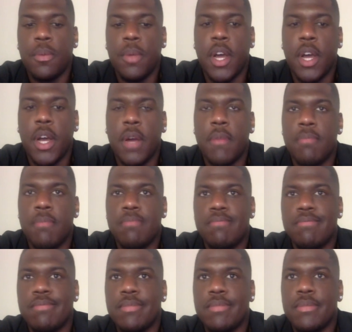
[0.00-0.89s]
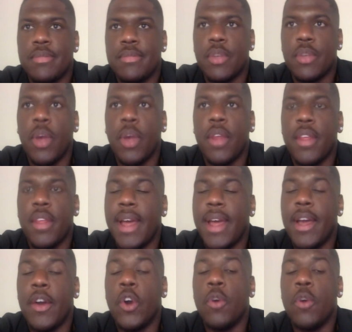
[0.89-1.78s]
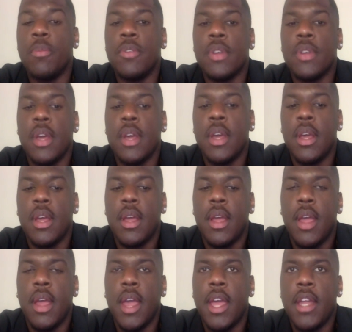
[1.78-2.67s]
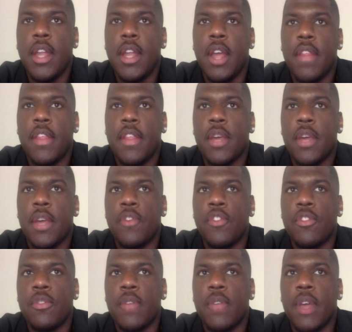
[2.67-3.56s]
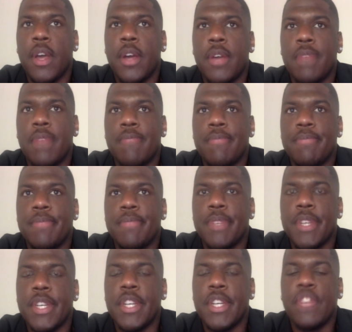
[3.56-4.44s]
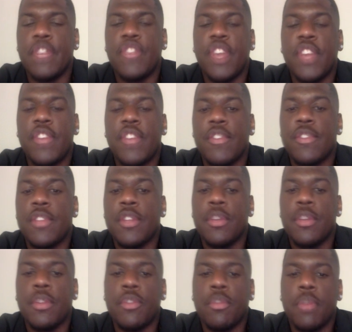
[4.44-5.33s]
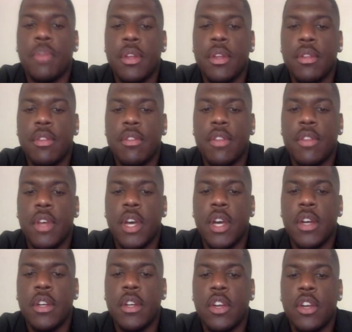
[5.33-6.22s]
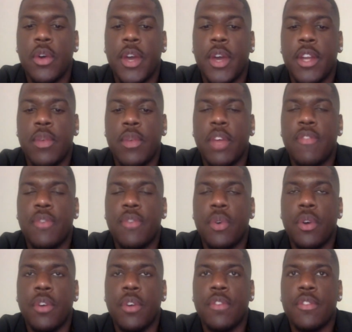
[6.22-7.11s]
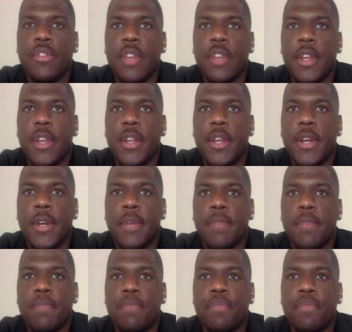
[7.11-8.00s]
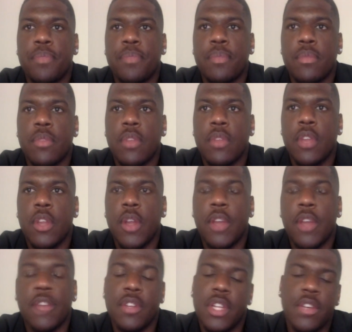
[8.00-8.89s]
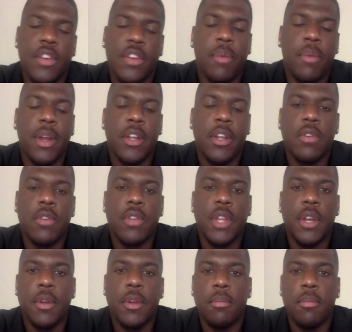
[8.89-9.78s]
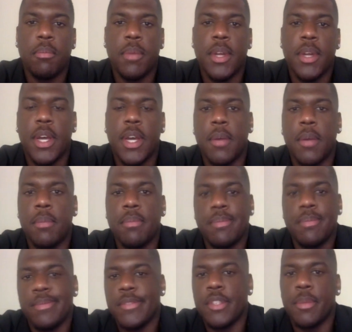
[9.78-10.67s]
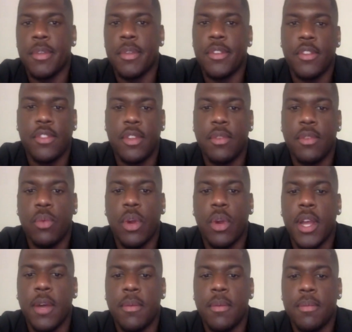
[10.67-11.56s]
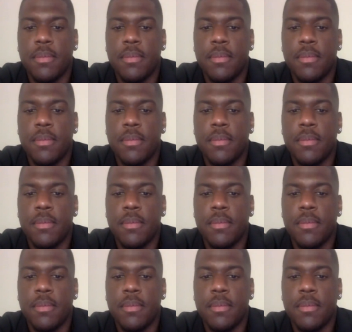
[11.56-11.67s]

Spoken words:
the way that I hoped, and I think it was just a good change of scenery for me to go ahead to Wake Forest. And, I still love everybody over there. But some things just didn't work out.